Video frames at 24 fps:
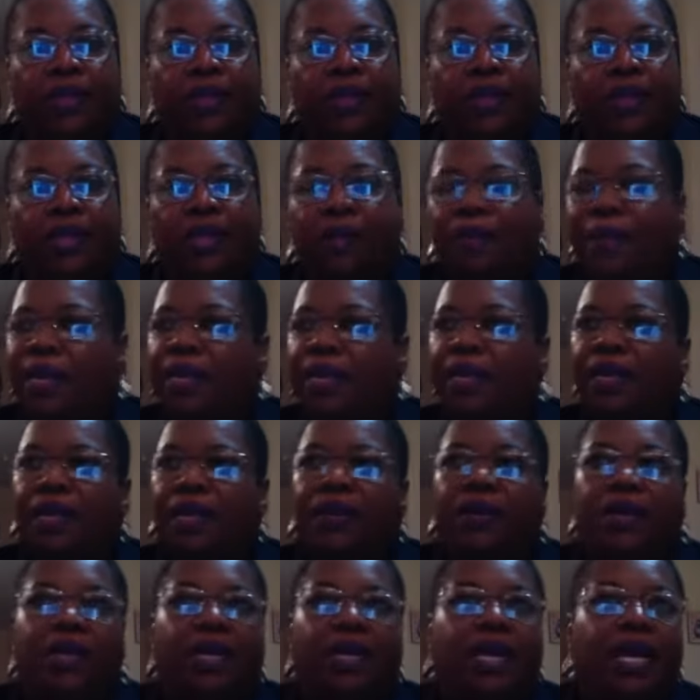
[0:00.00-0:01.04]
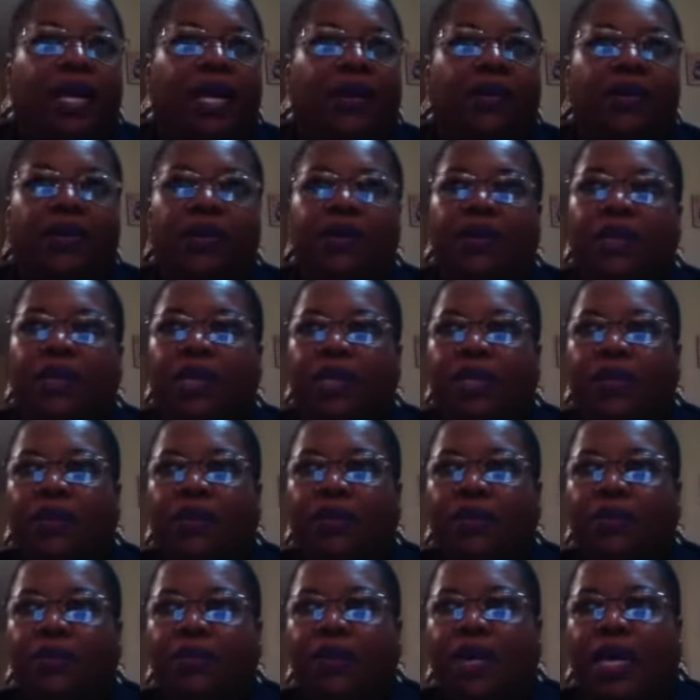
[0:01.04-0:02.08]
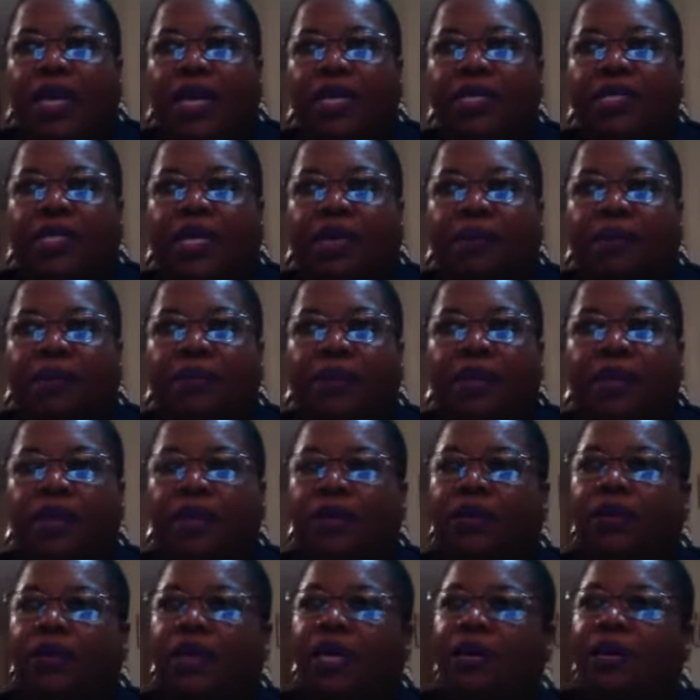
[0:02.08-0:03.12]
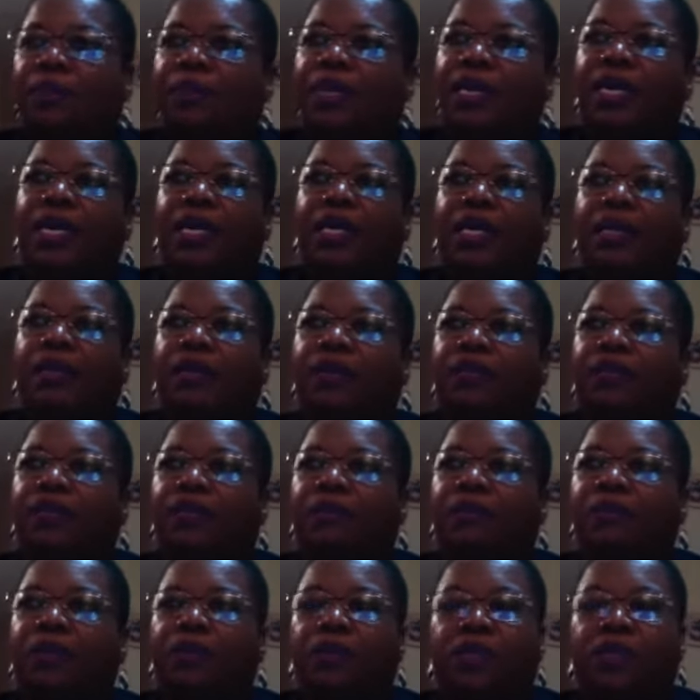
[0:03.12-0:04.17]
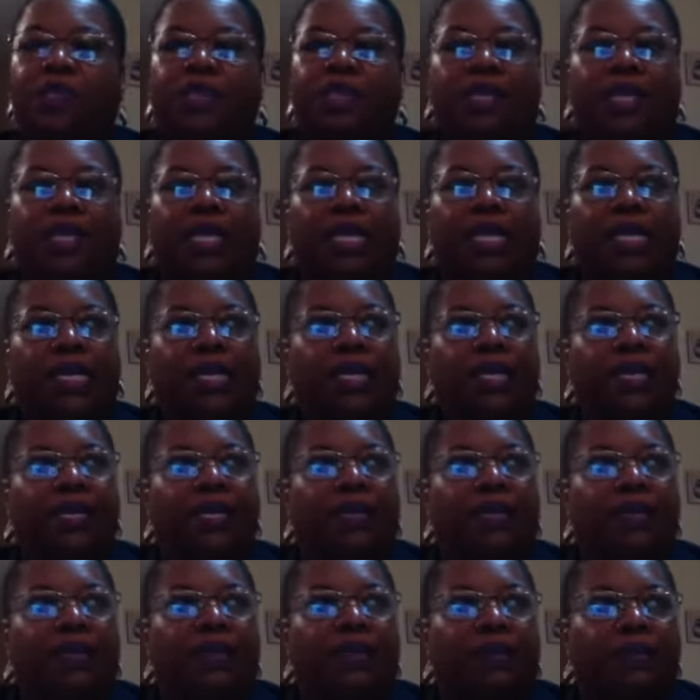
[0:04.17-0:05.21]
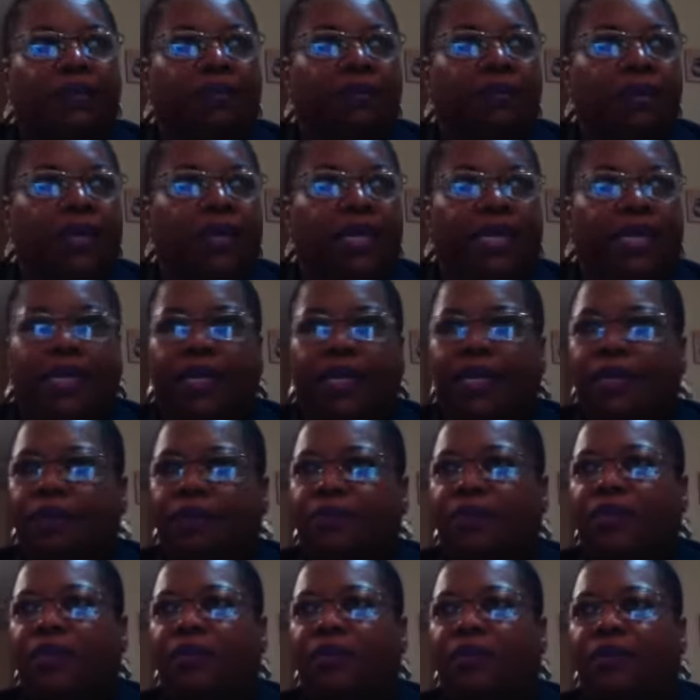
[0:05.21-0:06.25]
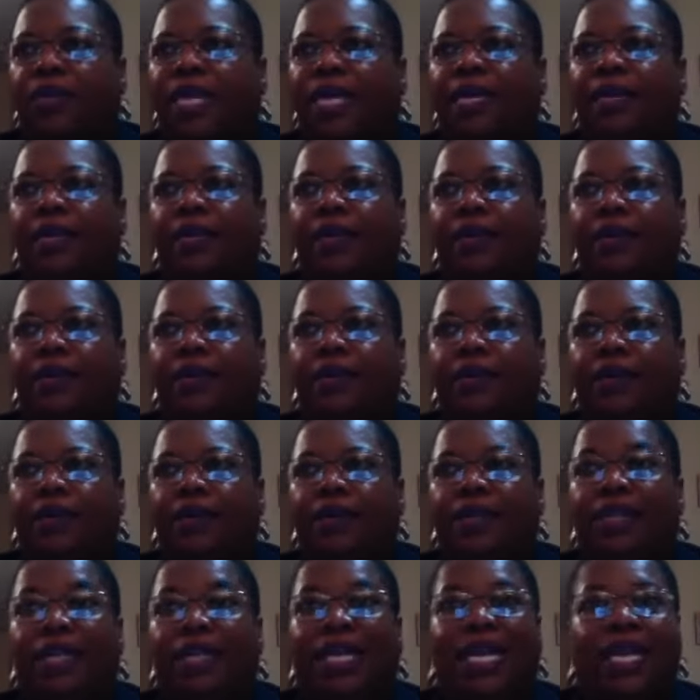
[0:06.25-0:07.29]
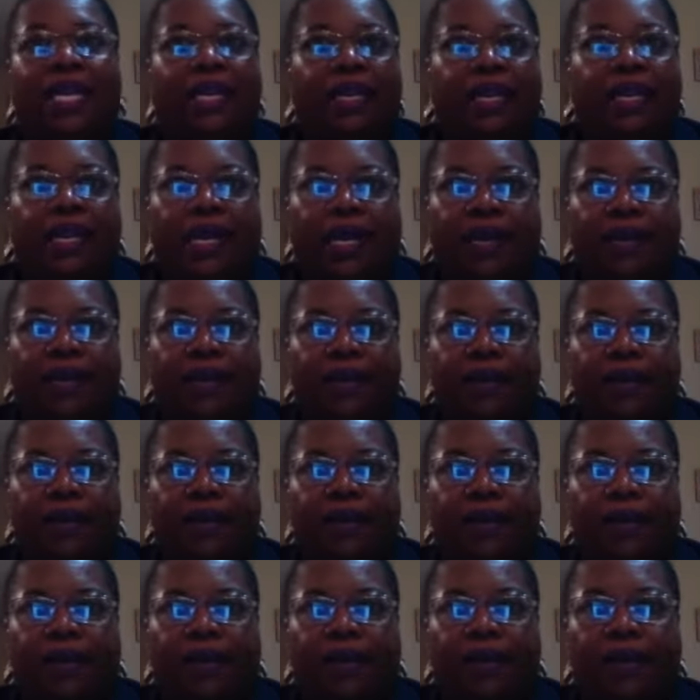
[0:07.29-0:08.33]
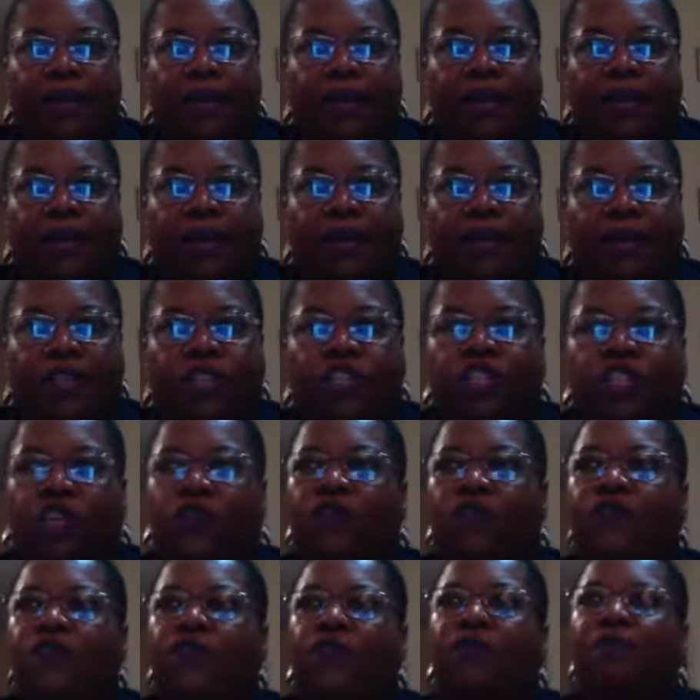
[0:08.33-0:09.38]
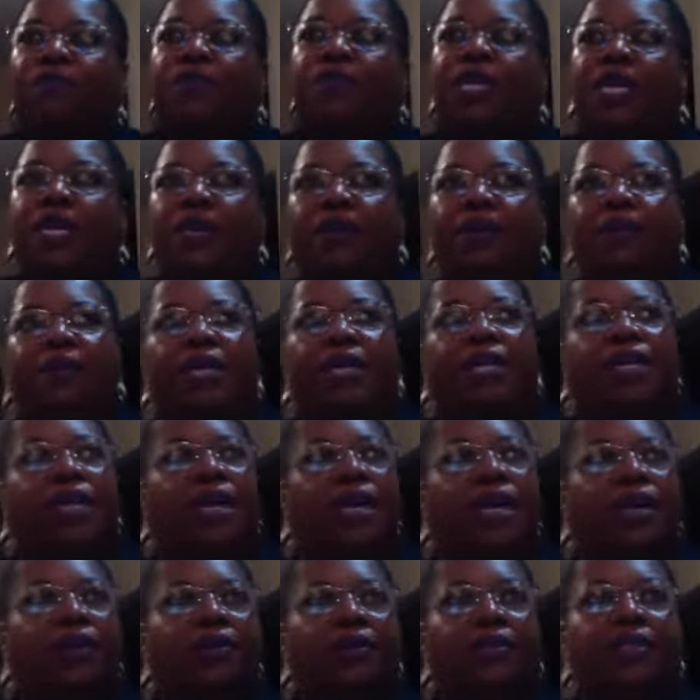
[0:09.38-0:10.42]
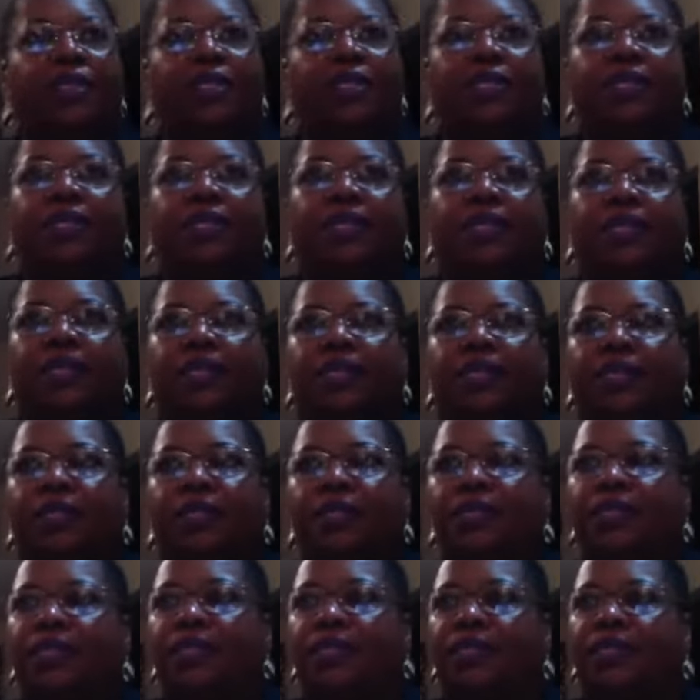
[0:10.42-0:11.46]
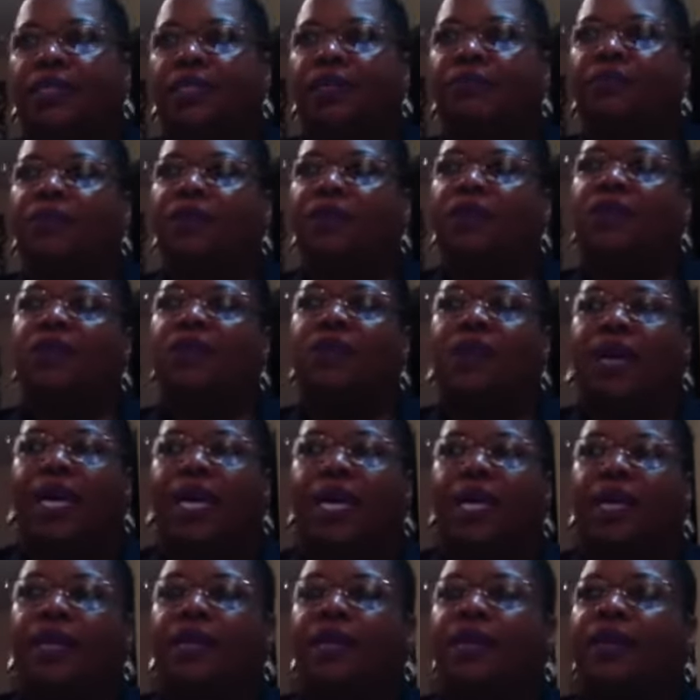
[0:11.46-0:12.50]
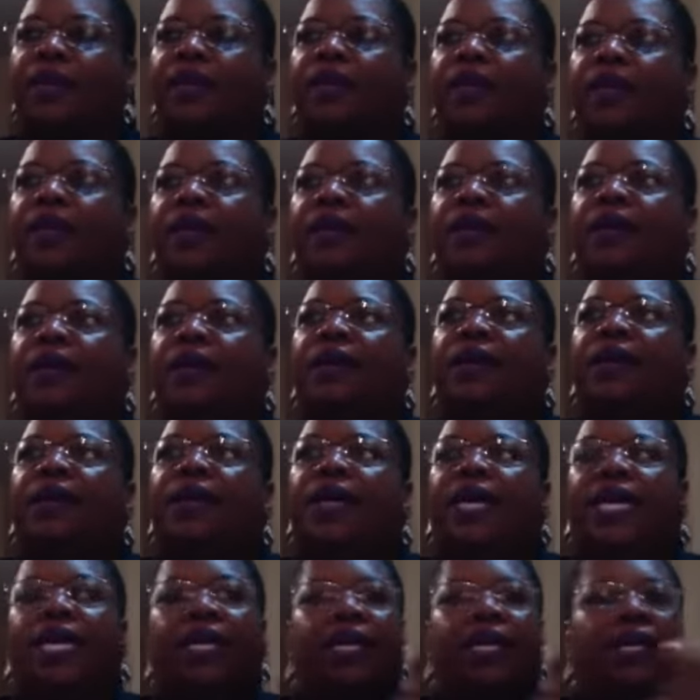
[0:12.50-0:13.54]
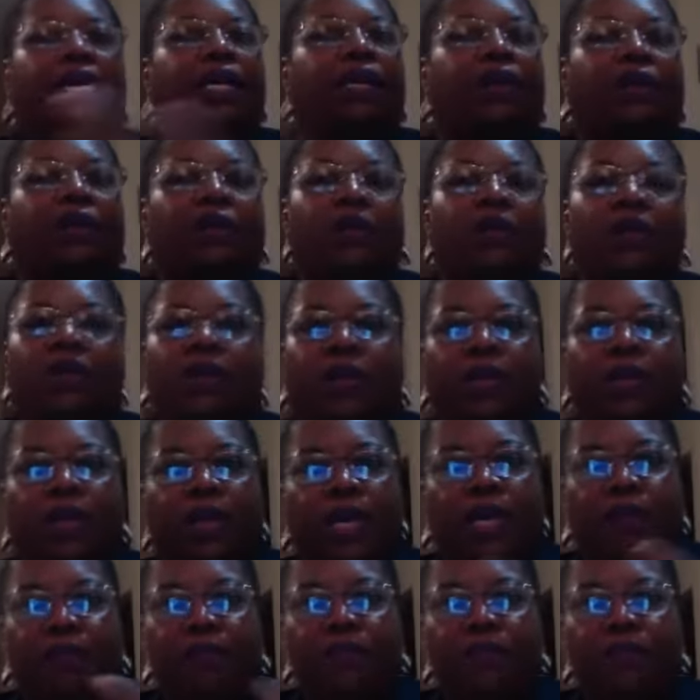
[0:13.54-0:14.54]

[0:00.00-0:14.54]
Depending on how early you rise up, you know, I'm kind of a person that really comes awake late at night. So for me, when the house is somewhat quiet, I can get a whole lot